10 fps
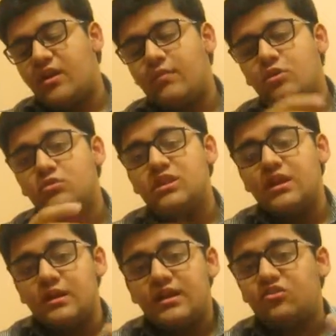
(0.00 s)
When coming to
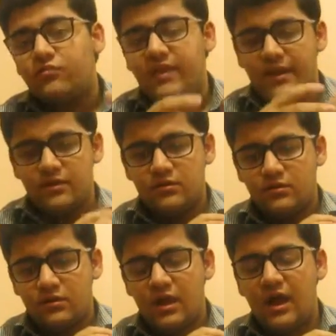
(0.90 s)
the earnings of
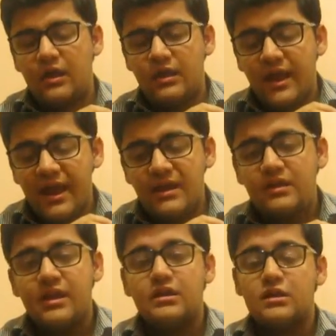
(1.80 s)
land, a
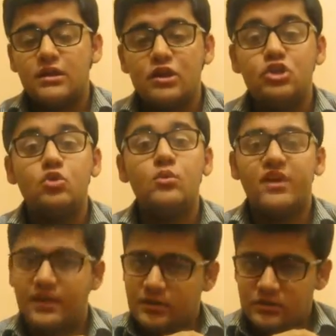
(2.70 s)
land can earn
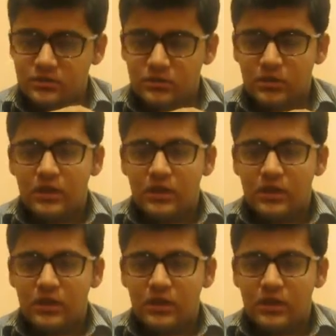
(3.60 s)
you rent.